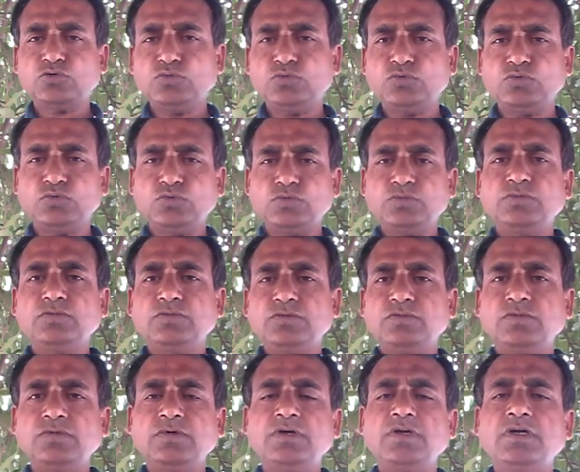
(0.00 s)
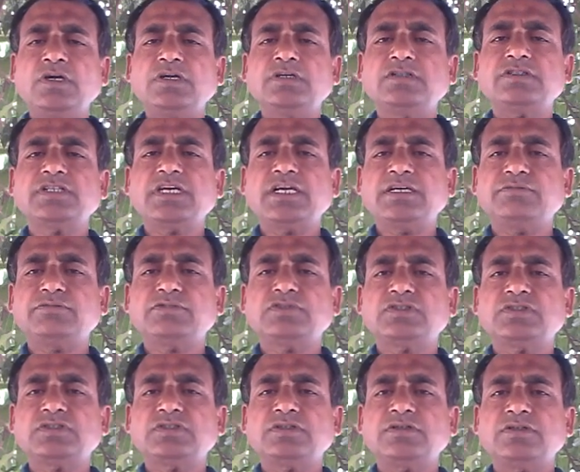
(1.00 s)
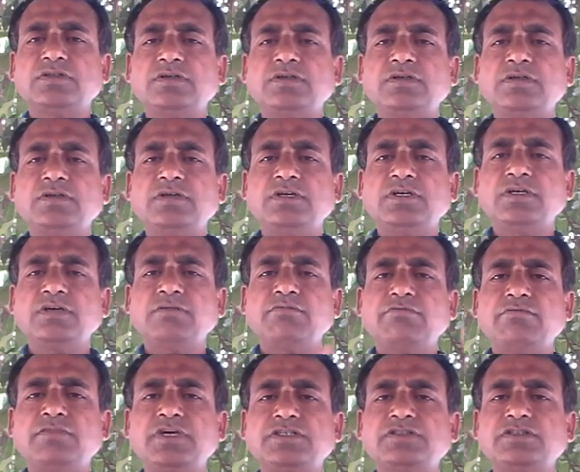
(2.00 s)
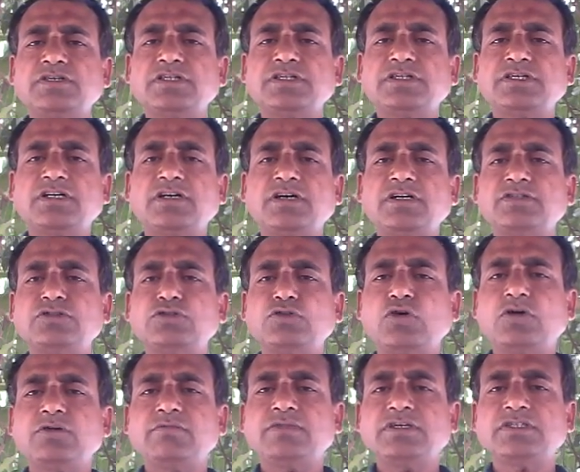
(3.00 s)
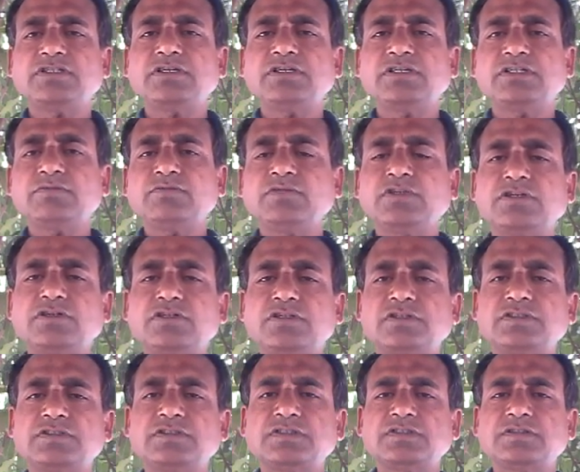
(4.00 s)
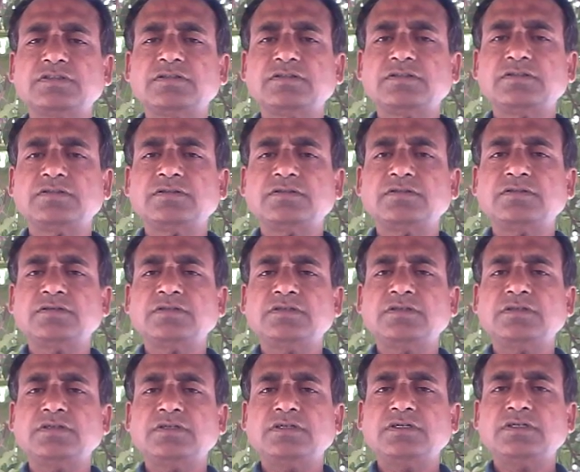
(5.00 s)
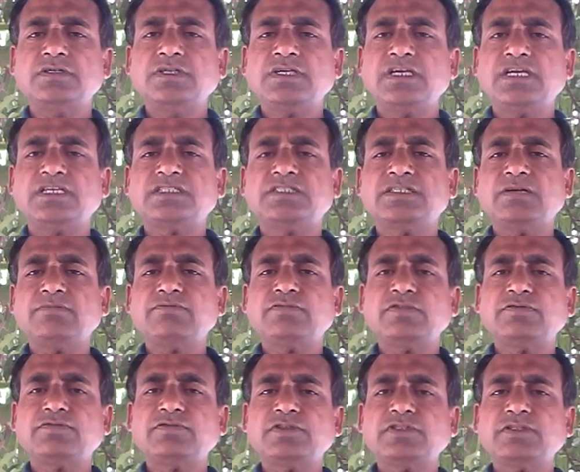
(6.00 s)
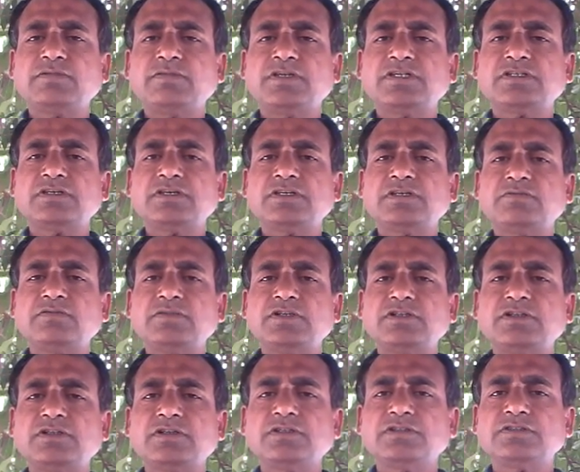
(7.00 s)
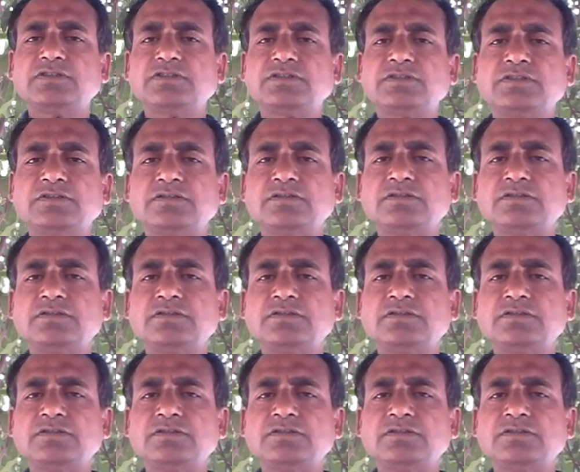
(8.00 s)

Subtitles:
two types: metallic and non-metallic minerals. Example for the metallic minerals